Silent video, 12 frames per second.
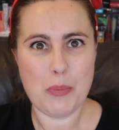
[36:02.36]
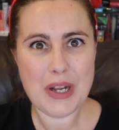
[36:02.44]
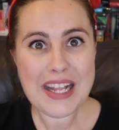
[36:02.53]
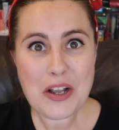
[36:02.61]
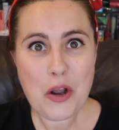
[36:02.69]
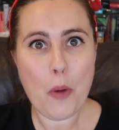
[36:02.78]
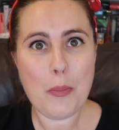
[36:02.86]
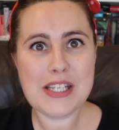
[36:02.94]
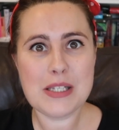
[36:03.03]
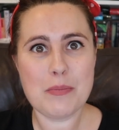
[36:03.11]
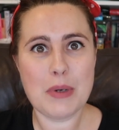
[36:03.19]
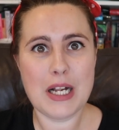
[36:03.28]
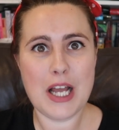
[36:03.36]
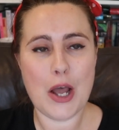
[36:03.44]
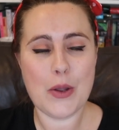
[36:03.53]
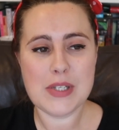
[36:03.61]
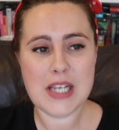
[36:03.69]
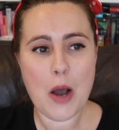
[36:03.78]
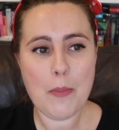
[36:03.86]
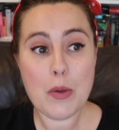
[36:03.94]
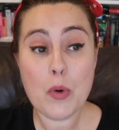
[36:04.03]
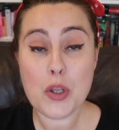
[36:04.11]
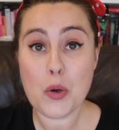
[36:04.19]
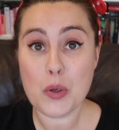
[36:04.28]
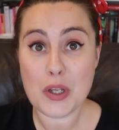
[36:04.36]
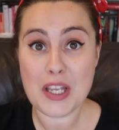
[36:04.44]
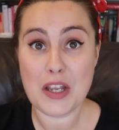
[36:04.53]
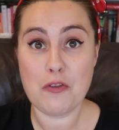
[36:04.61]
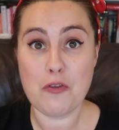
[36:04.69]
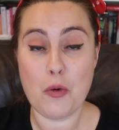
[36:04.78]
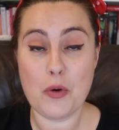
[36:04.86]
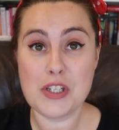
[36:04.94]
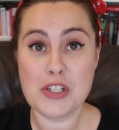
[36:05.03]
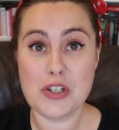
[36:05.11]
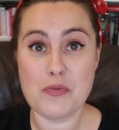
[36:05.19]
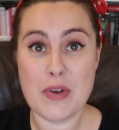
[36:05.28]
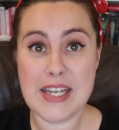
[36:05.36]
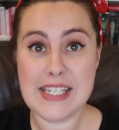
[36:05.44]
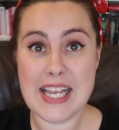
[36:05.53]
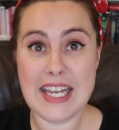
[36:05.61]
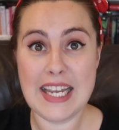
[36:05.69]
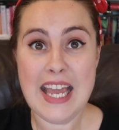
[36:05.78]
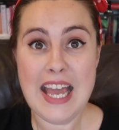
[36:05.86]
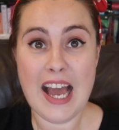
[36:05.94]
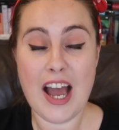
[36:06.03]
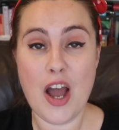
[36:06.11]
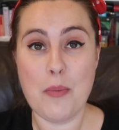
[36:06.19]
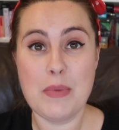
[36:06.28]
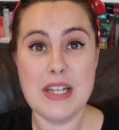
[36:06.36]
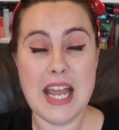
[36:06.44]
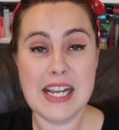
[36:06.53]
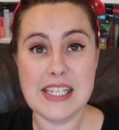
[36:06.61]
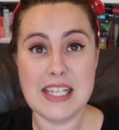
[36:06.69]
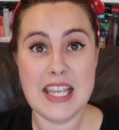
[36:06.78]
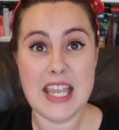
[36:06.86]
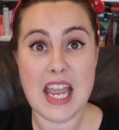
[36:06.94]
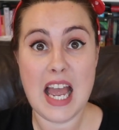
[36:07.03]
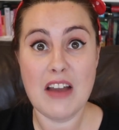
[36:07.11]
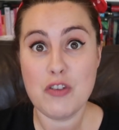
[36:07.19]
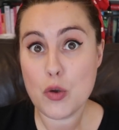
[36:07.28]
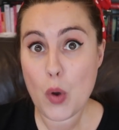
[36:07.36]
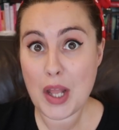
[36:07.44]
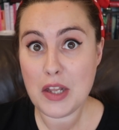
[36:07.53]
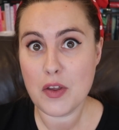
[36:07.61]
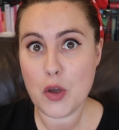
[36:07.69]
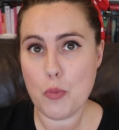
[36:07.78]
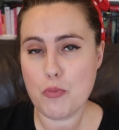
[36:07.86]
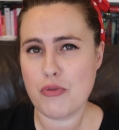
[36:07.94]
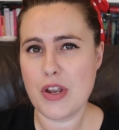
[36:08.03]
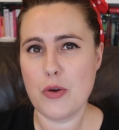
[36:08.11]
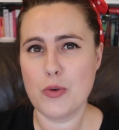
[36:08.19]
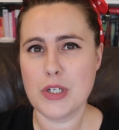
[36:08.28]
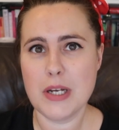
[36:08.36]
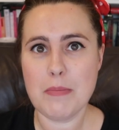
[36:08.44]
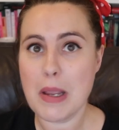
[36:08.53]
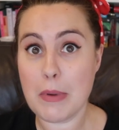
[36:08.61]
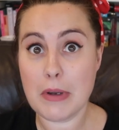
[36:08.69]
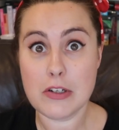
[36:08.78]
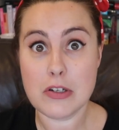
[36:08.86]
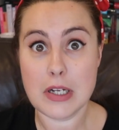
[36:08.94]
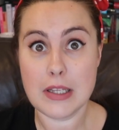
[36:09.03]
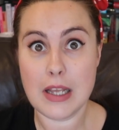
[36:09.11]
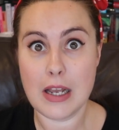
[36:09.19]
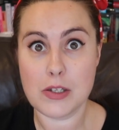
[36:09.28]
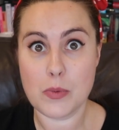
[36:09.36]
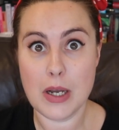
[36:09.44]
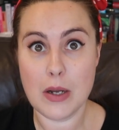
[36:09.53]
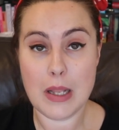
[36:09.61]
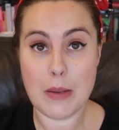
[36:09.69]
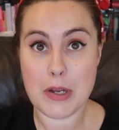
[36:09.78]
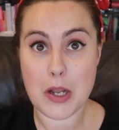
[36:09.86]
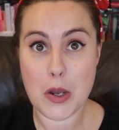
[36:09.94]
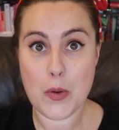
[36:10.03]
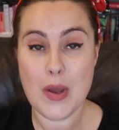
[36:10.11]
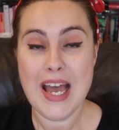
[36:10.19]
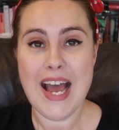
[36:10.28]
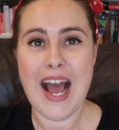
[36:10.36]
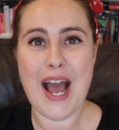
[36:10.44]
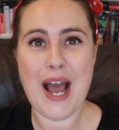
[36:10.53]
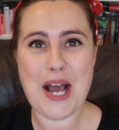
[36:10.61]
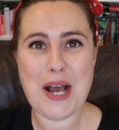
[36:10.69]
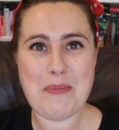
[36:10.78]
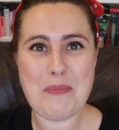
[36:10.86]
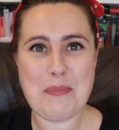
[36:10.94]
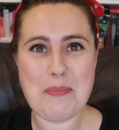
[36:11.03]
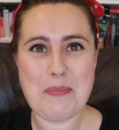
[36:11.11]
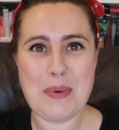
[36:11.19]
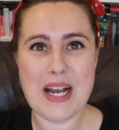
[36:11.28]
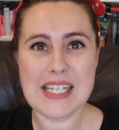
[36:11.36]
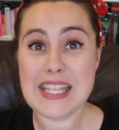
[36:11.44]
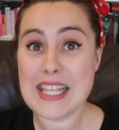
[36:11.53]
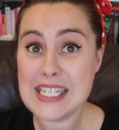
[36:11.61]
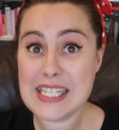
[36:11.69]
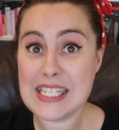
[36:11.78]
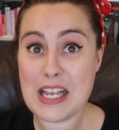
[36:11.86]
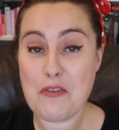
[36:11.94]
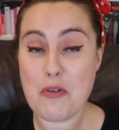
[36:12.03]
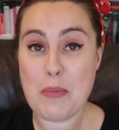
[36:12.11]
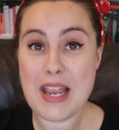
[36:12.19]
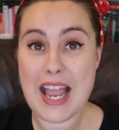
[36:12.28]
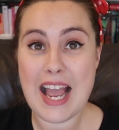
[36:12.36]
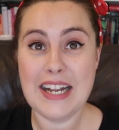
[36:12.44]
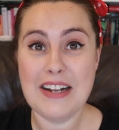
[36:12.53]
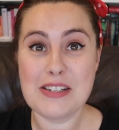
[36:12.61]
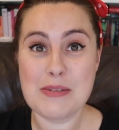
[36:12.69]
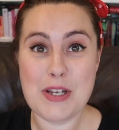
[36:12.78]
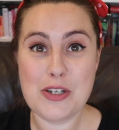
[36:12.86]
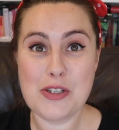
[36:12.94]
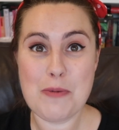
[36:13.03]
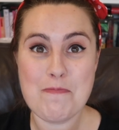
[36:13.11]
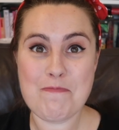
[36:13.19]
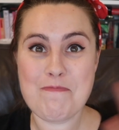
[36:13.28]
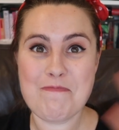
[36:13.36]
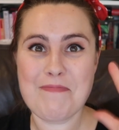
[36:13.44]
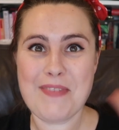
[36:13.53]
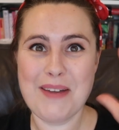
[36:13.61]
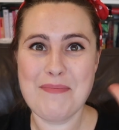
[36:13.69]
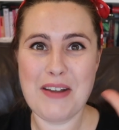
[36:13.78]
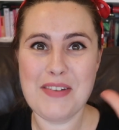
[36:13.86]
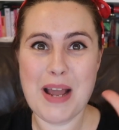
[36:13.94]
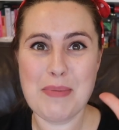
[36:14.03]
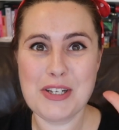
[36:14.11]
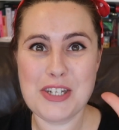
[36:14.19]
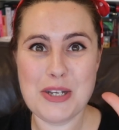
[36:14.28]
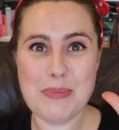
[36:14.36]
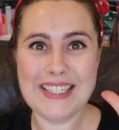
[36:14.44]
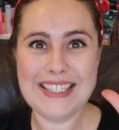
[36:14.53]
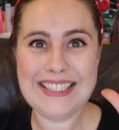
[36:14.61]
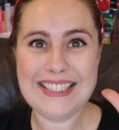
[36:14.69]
Put in the comments below. Tell me what you're looking forward to reading next in the year. Have you got anything on pre-order? Maybe I should add that as well. Let me know. But this is it from me, and I'll speak to you soon. Bye for now, BookTube.